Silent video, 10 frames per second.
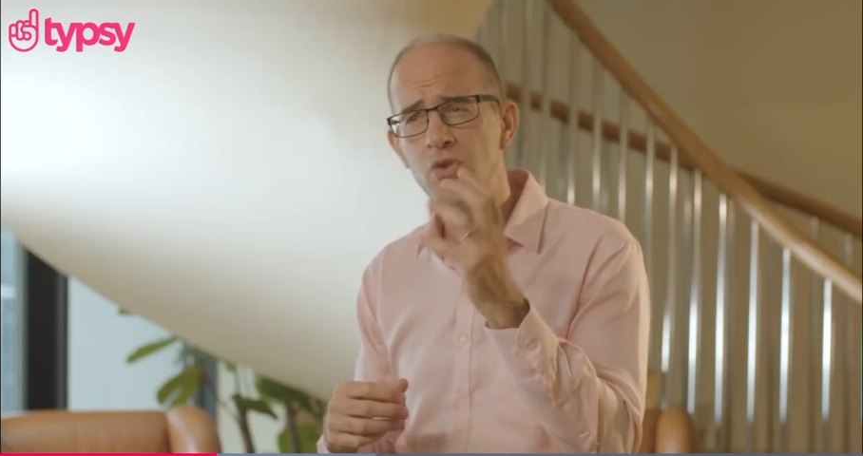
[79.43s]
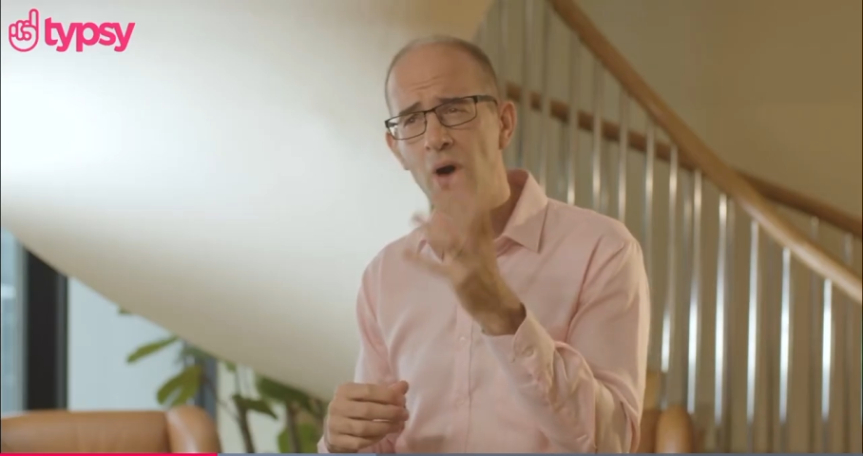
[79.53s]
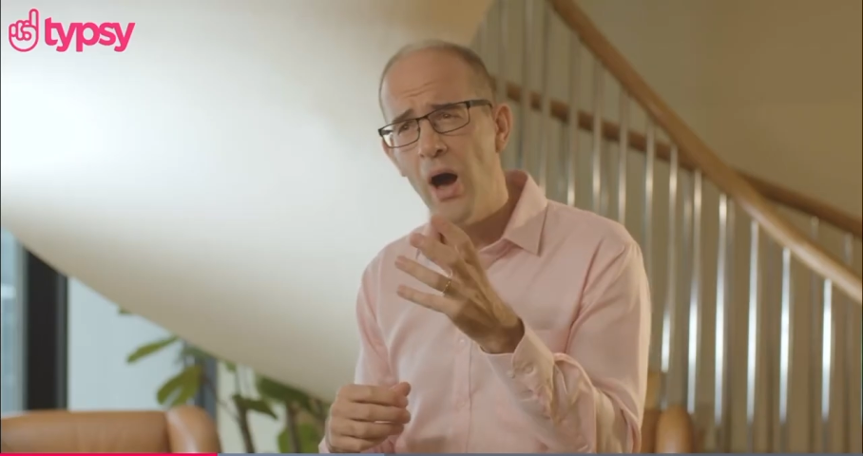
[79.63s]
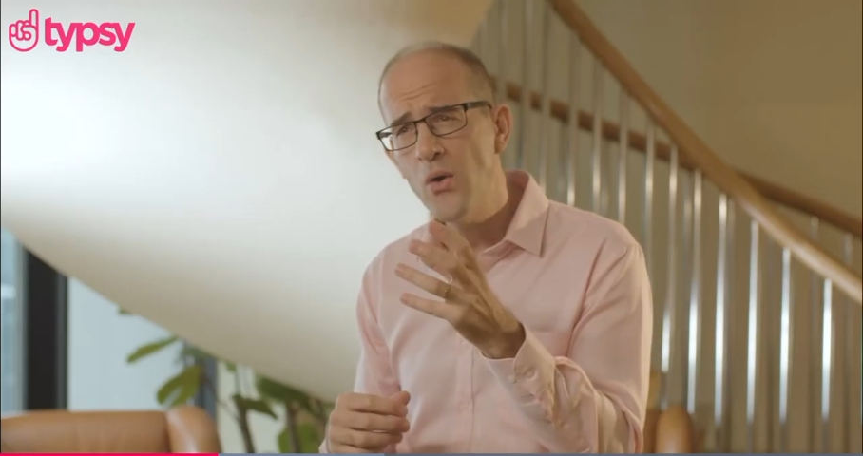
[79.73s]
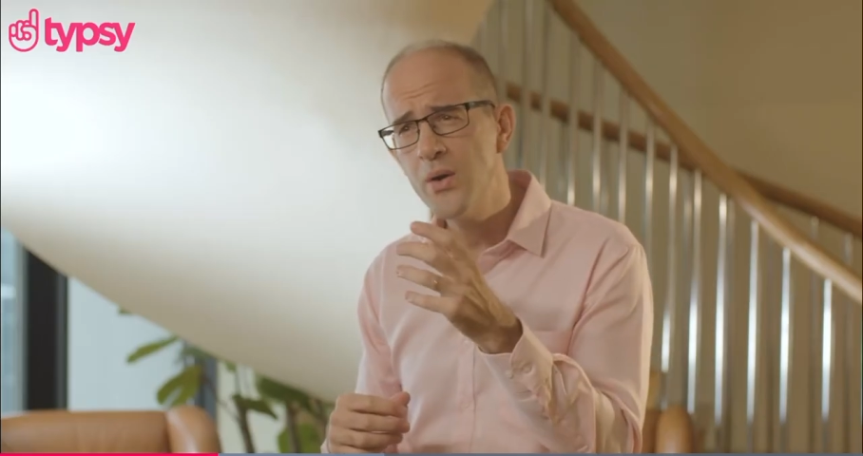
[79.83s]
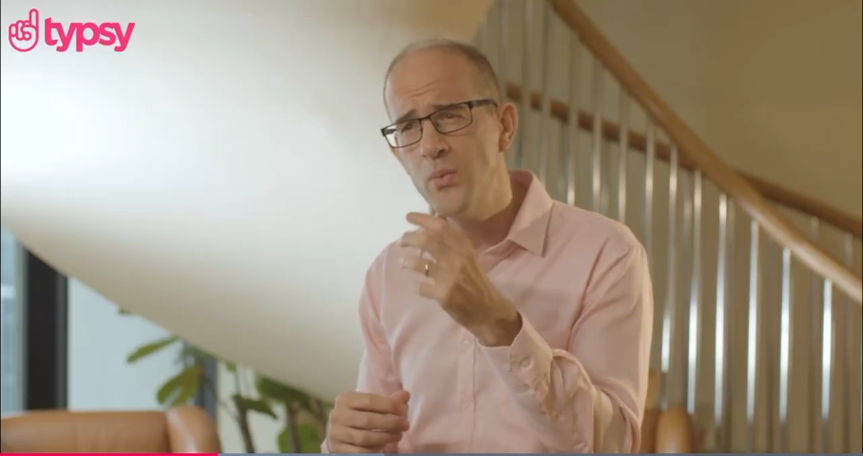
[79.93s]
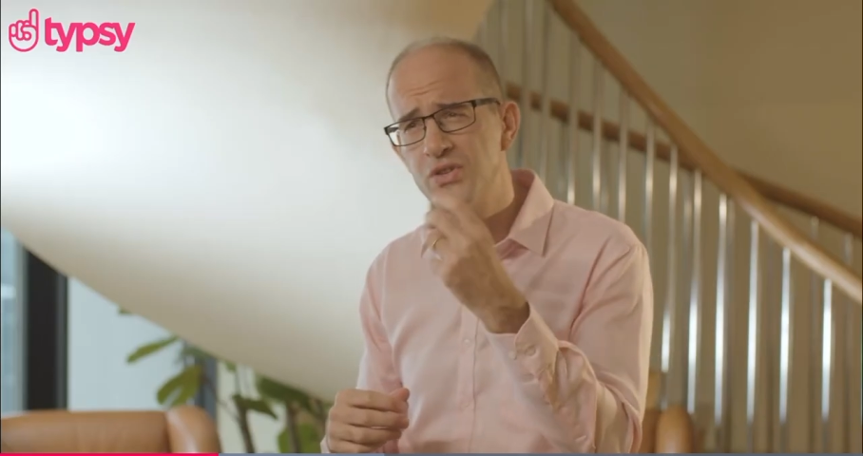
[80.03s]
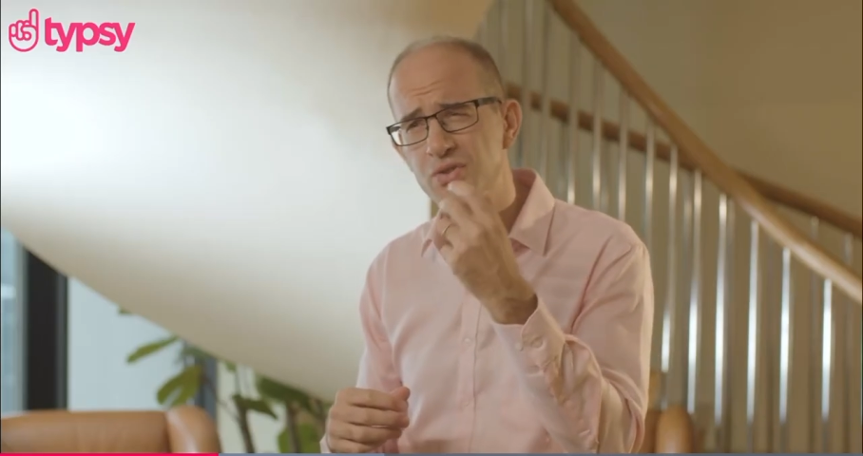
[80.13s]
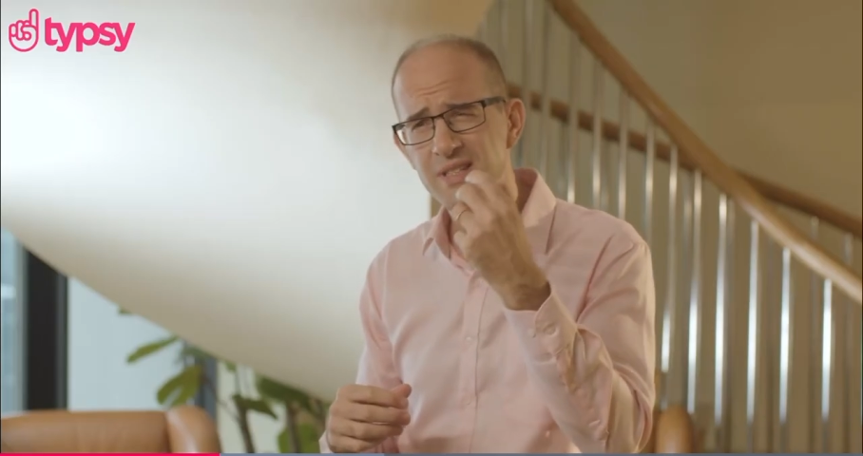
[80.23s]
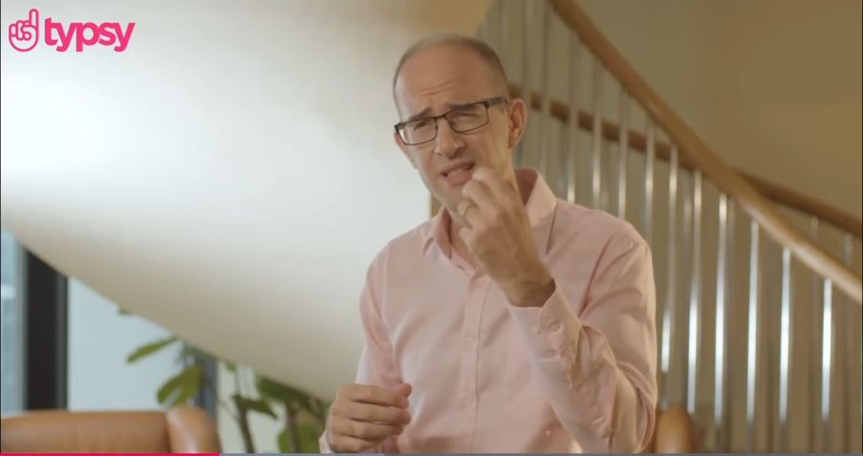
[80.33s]
So how can
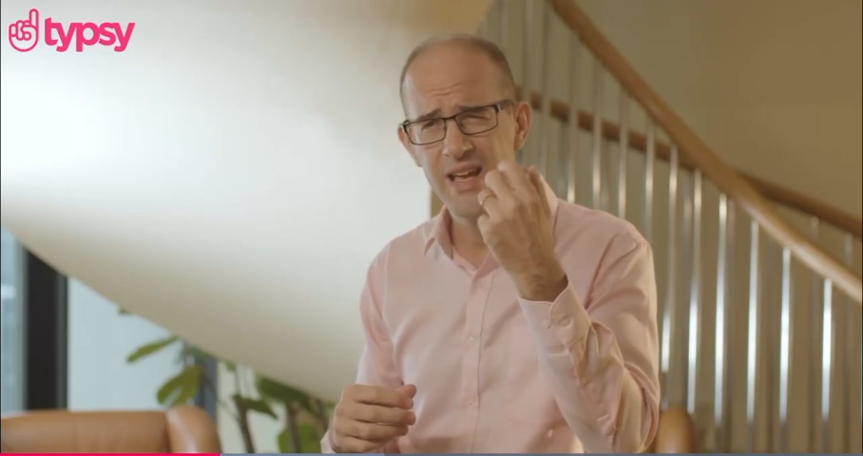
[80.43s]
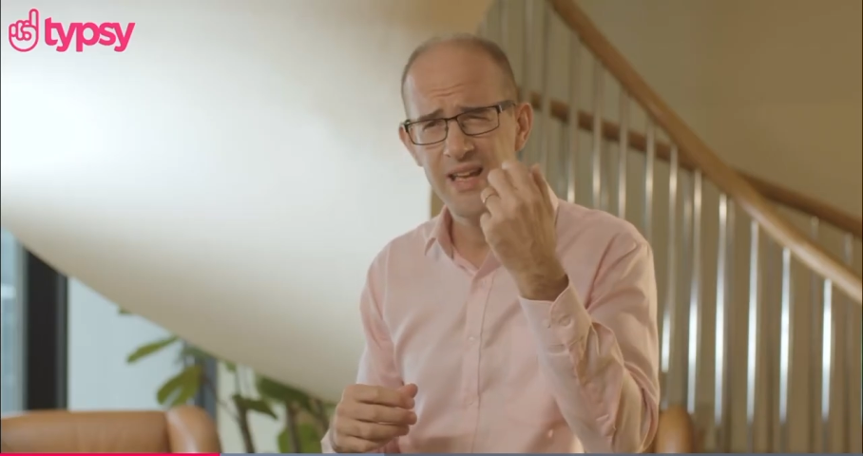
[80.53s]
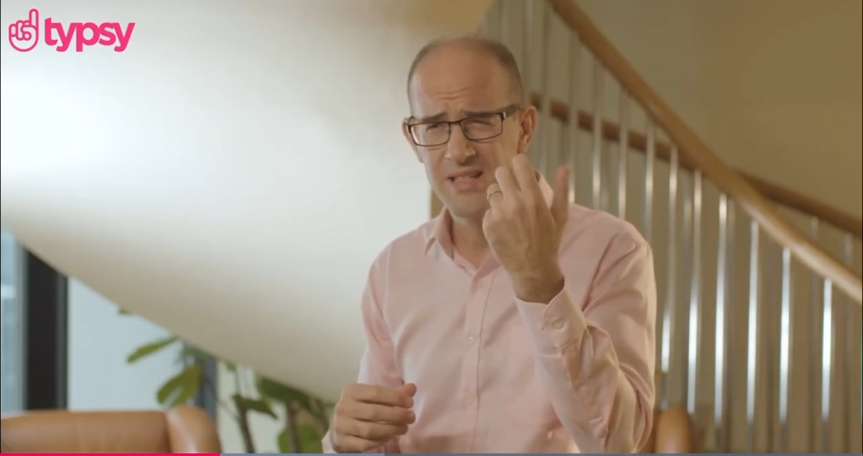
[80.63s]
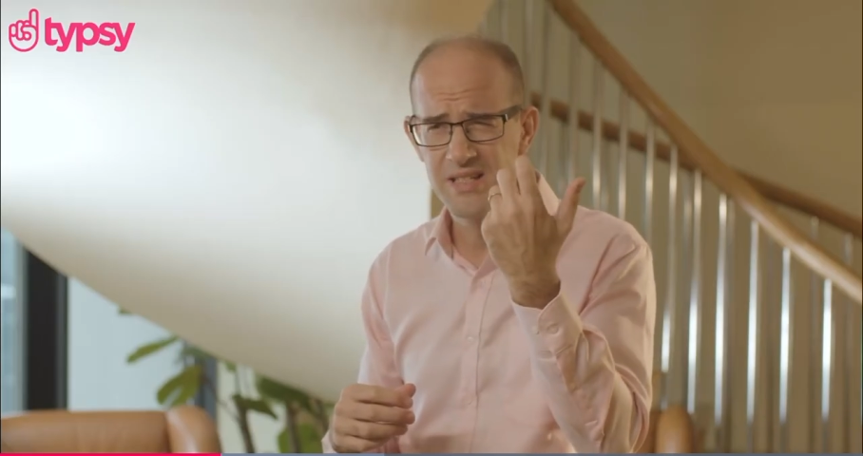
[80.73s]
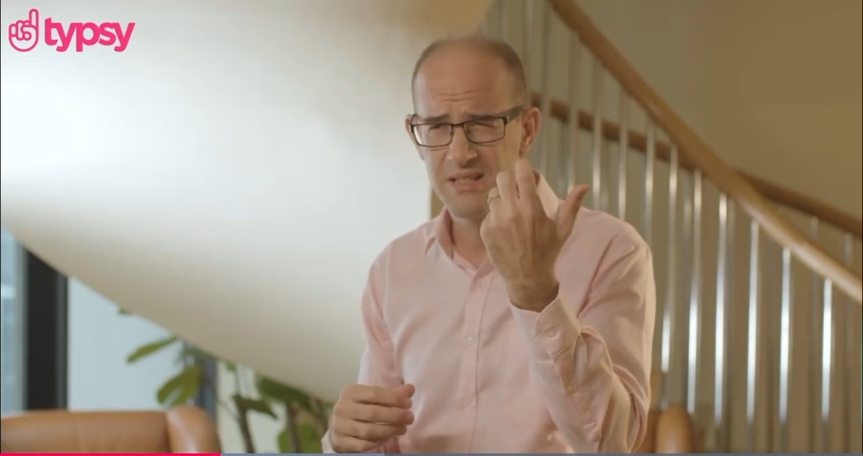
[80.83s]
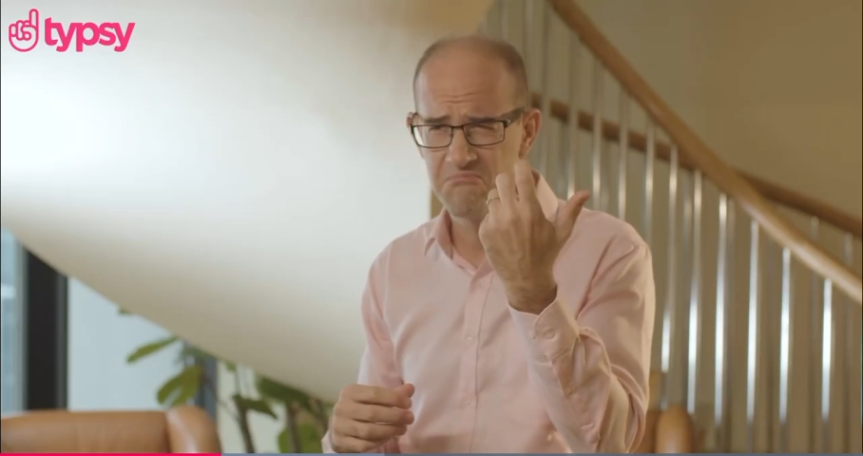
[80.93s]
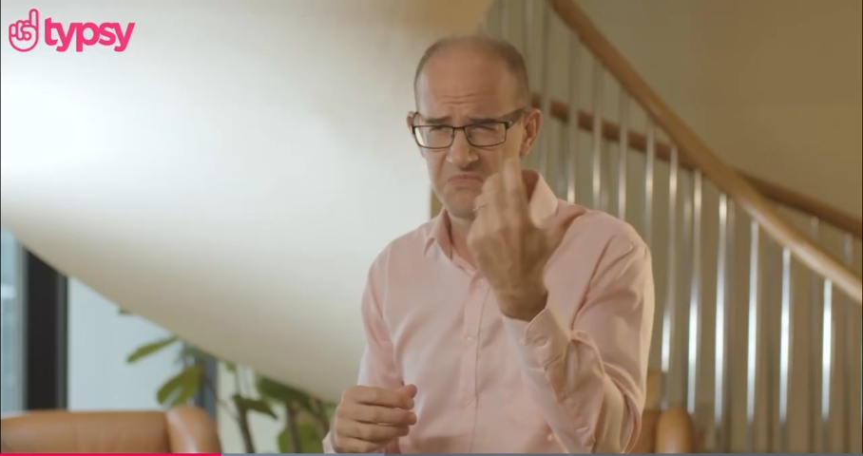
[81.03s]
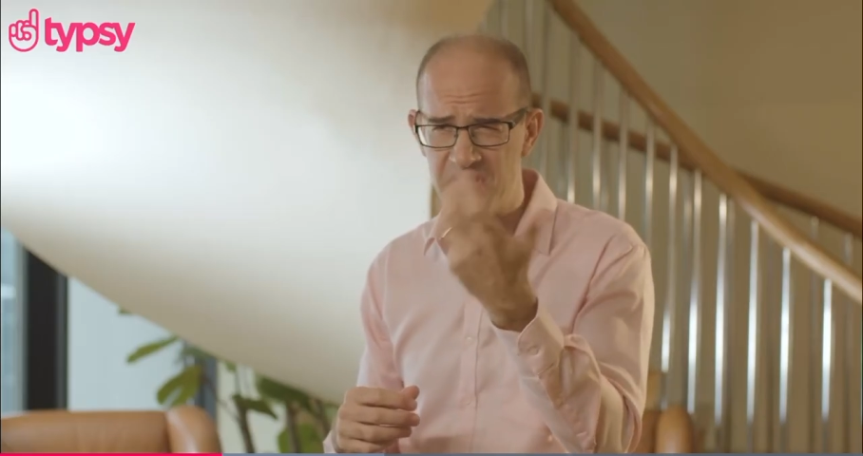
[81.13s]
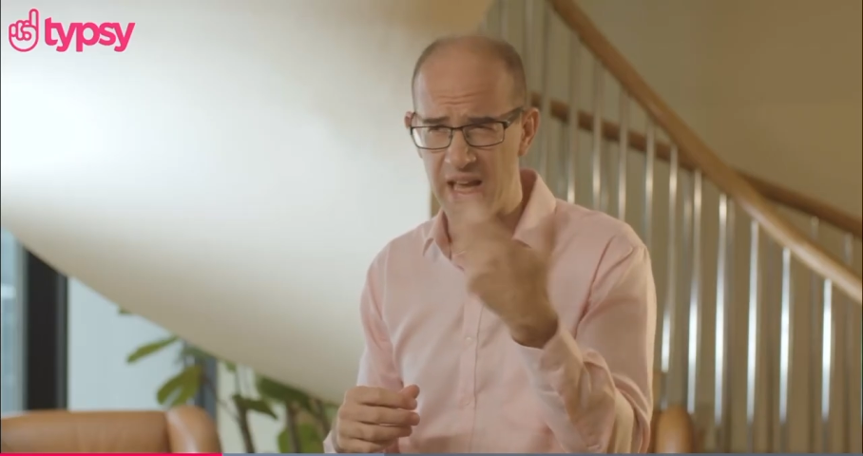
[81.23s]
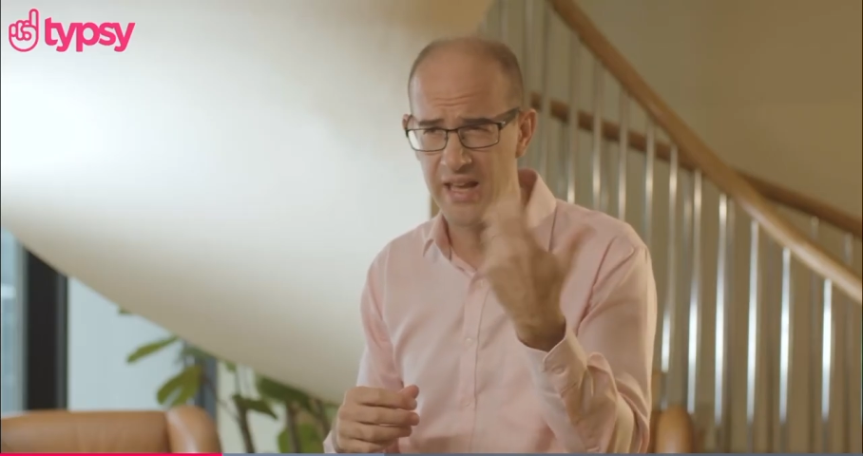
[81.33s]
we translate
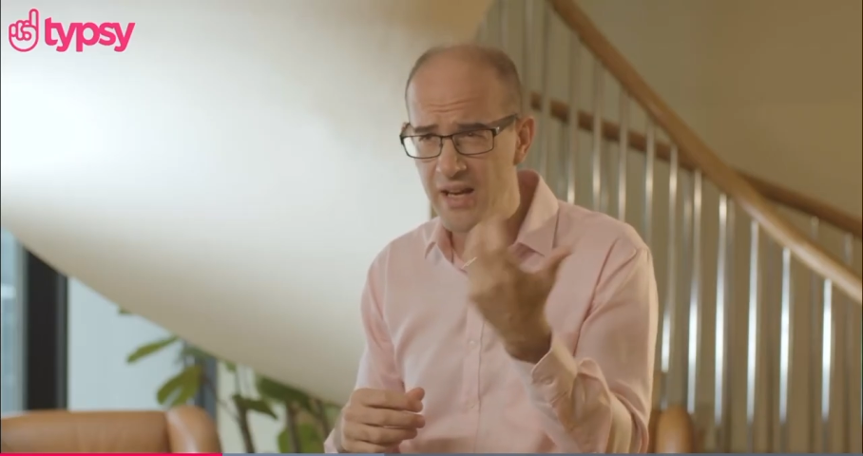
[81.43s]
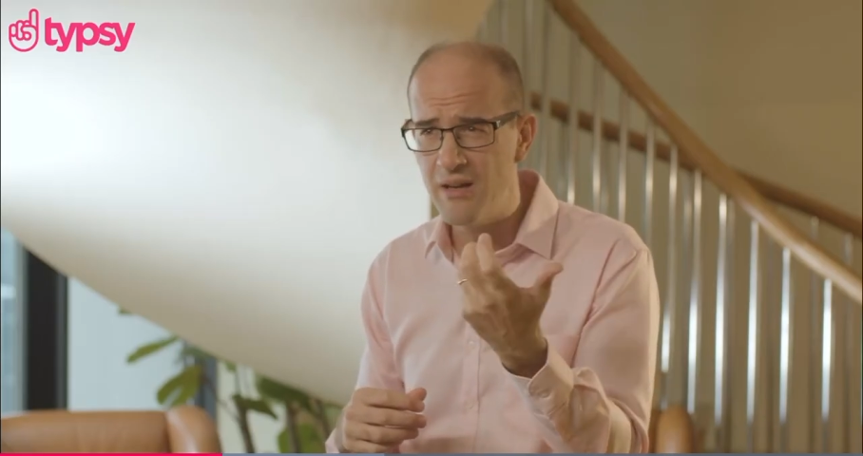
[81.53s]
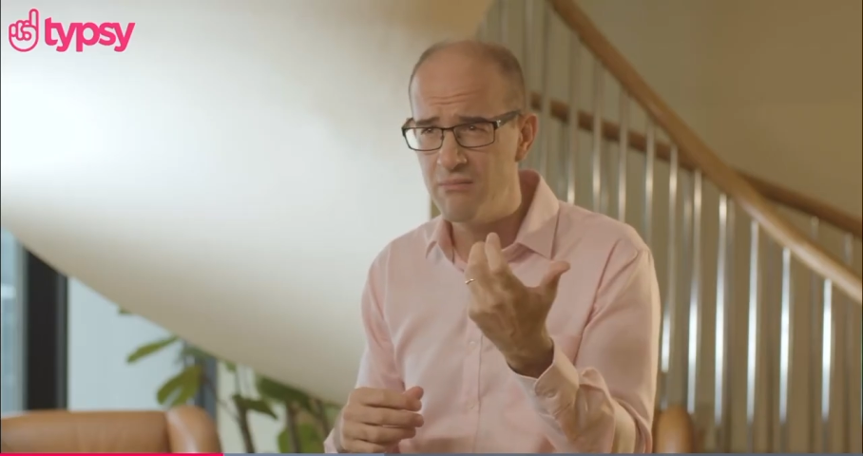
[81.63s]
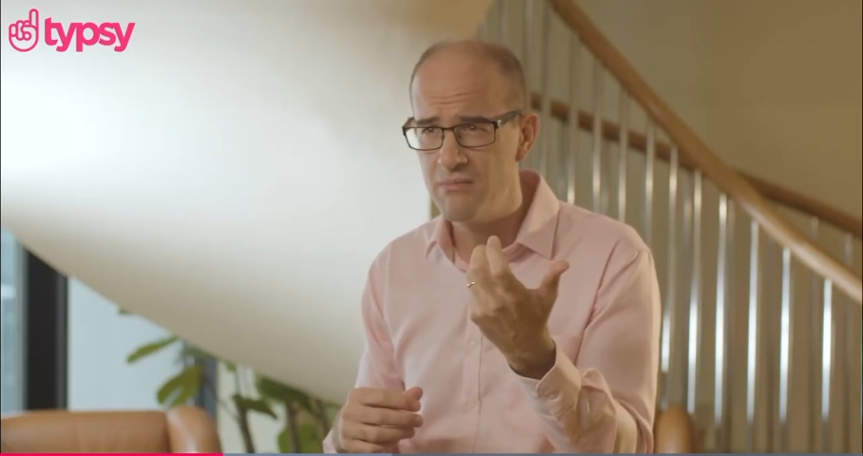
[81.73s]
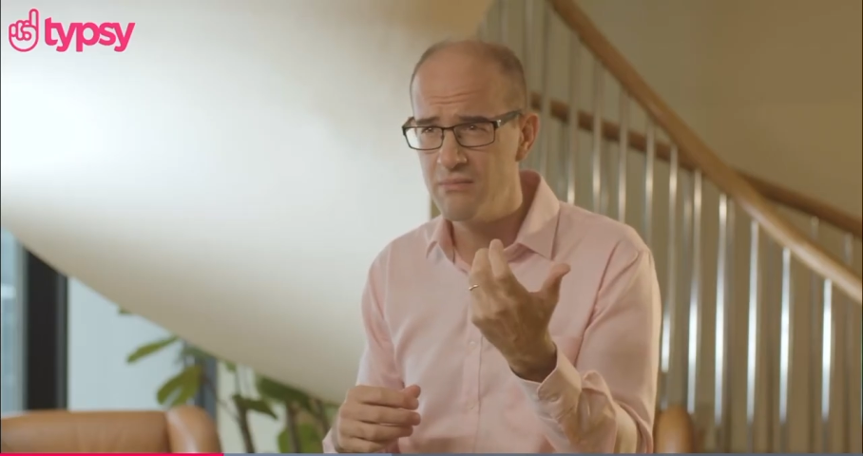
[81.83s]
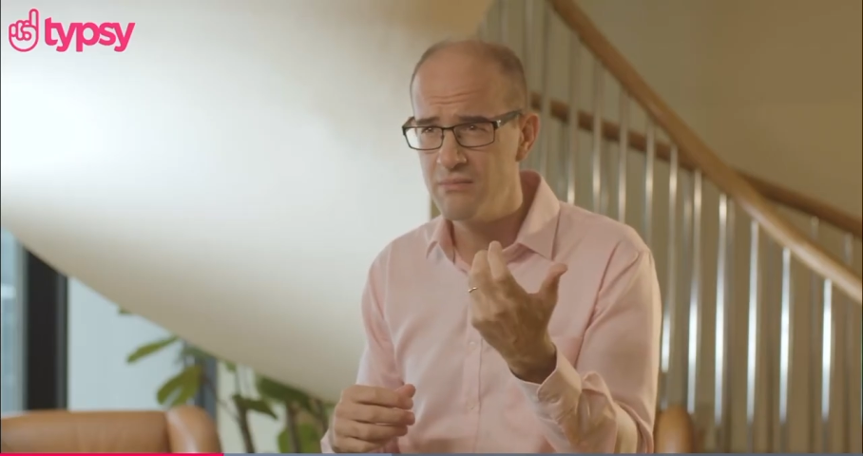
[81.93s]
data